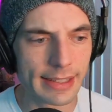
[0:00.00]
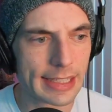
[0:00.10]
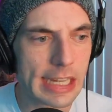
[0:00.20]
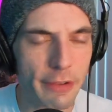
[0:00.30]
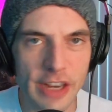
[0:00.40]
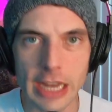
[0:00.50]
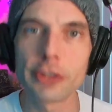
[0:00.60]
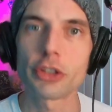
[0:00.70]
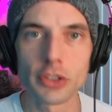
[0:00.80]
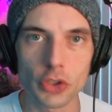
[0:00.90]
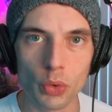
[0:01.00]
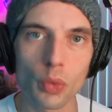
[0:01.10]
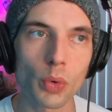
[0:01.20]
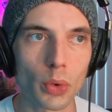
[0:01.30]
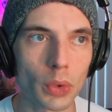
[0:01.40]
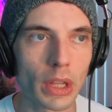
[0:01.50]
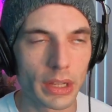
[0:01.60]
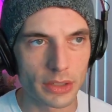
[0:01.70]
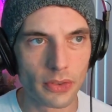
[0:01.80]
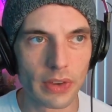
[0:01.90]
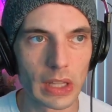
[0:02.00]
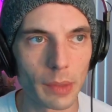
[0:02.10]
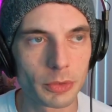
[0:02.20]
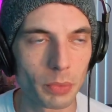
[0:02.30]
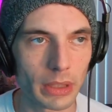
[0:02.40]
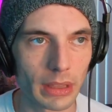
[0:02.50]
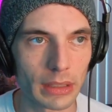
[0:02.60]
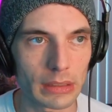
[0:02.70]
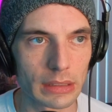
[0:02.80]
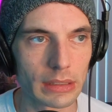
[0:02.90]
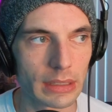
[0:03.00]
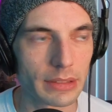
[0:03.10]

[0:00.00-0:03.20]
divination tool developed within